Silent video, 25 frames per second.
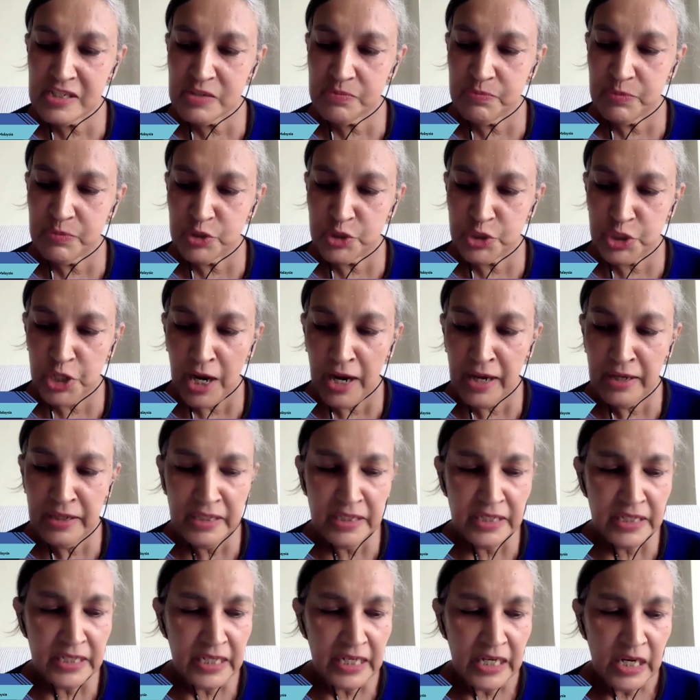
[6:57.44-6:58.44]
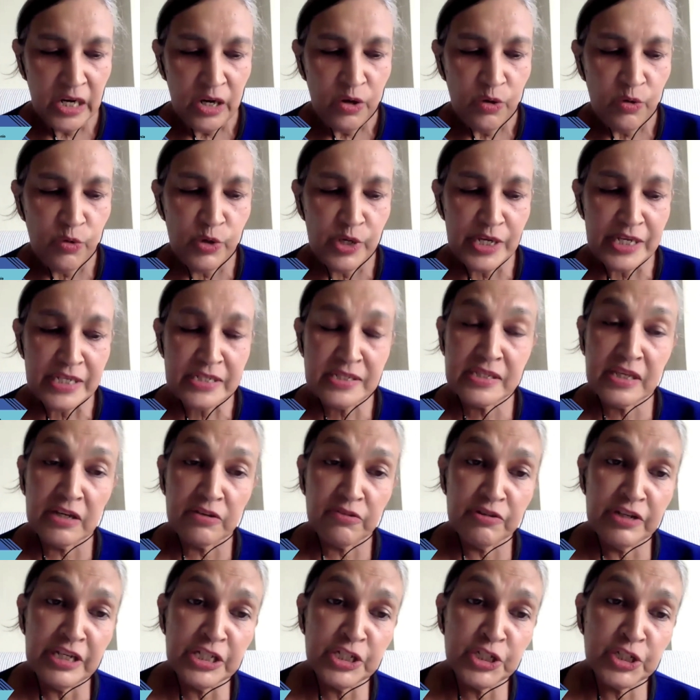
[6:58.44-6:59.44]
Bouchard, who is the
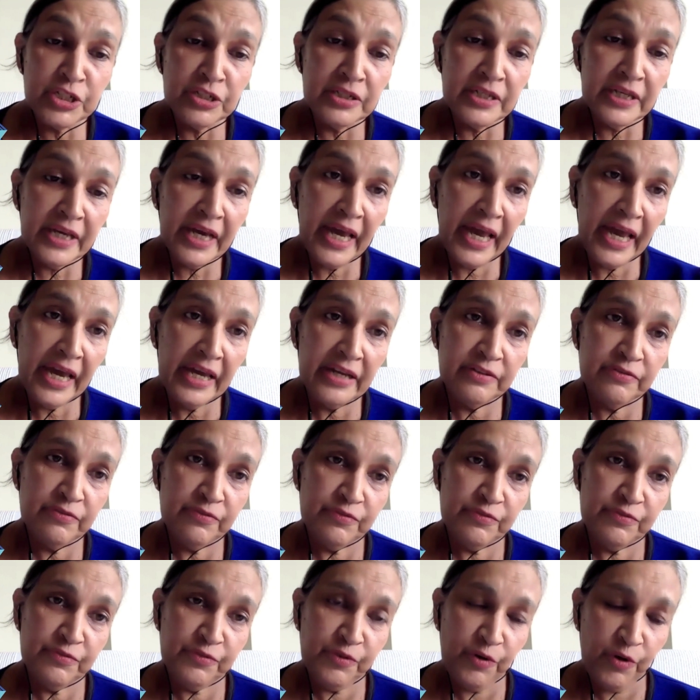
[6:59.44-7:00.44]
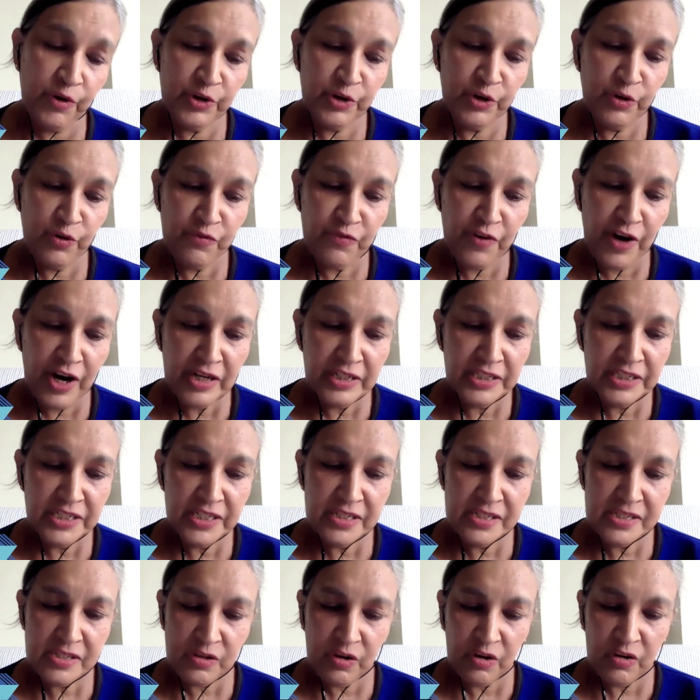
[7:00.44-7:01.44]
regional head for
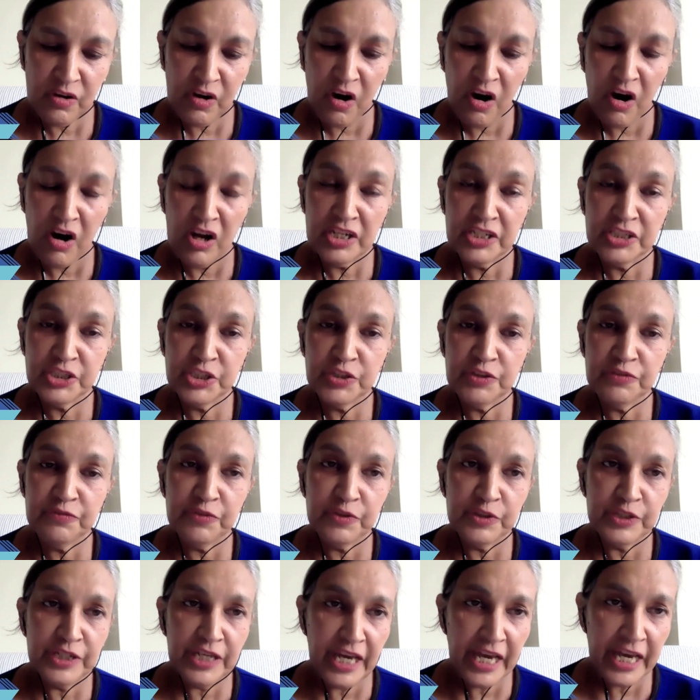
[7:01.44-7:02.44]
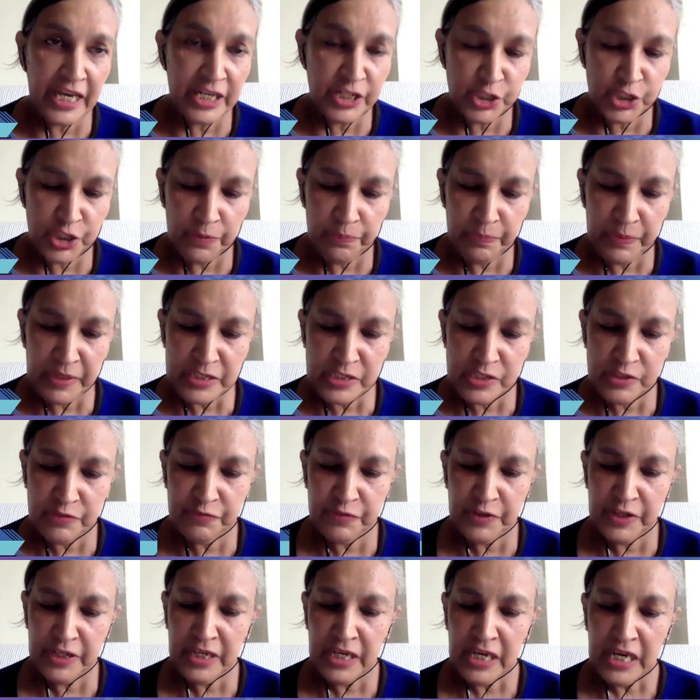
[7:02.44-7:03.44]
Novartis Oncology for the Asia
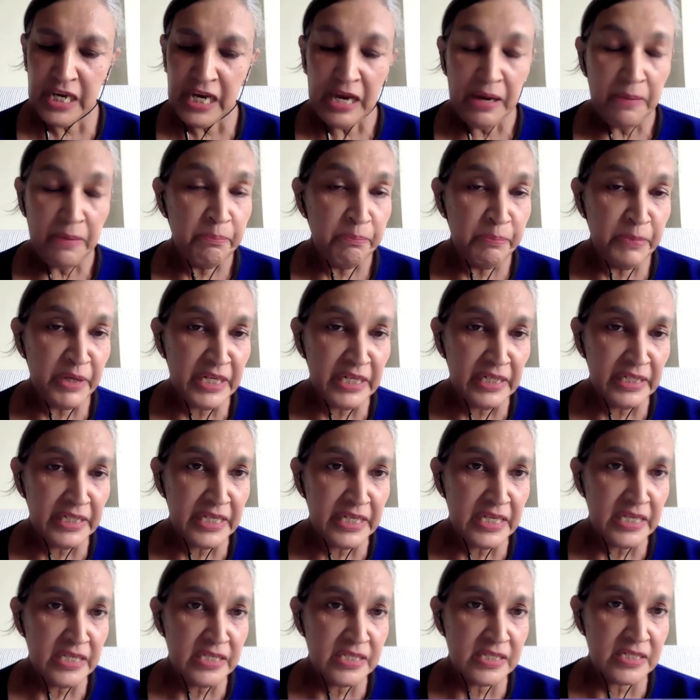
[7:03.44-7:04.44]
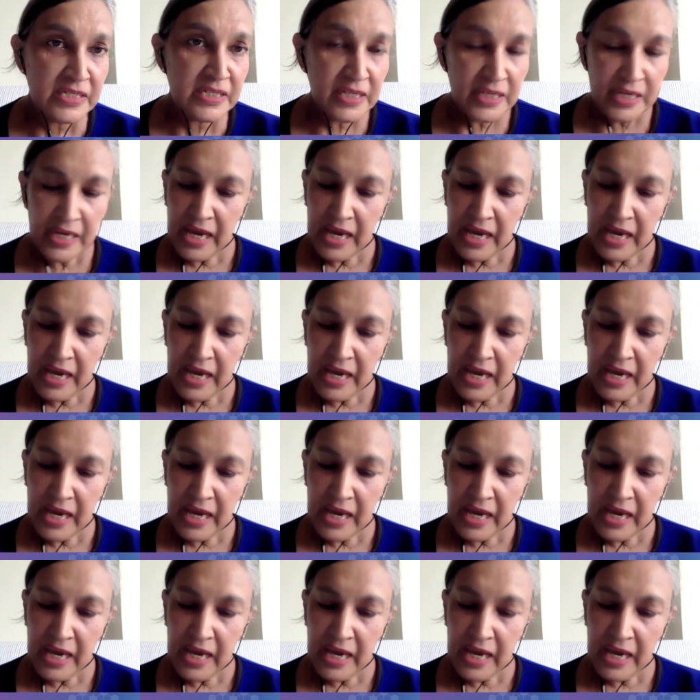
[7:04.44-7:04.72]
Pacific, Middle East,